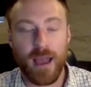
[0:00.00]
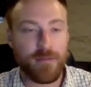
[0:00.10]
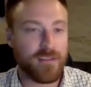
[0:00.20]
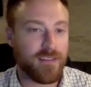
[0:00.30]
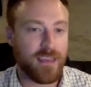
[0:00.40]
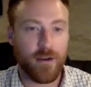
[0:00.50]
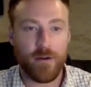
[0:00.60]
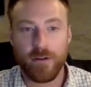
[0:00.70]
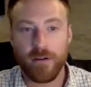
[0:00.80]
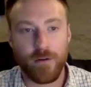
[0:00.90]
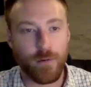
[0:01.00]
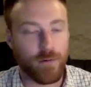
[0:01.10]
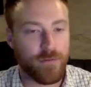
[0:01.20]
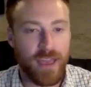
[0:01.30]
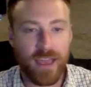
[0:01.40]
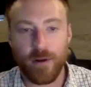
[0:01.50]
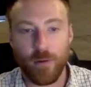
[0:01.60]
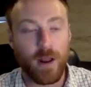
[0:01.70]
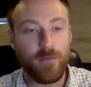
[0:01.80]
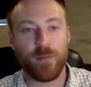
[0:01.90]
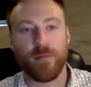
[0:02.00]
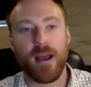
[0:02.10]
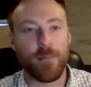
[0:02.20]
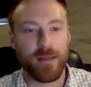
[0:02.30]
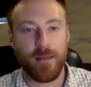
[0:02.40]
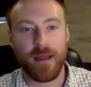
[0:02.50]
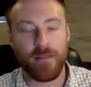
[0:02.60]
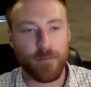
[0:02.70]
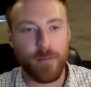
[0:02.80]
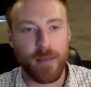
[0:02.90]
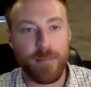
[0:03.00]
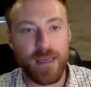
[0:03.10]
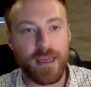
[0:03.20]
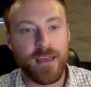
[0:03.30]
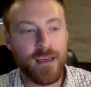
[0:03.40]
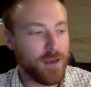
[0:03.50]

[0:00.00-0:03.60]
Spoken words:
absentee owner or vacant or whatever the property might be.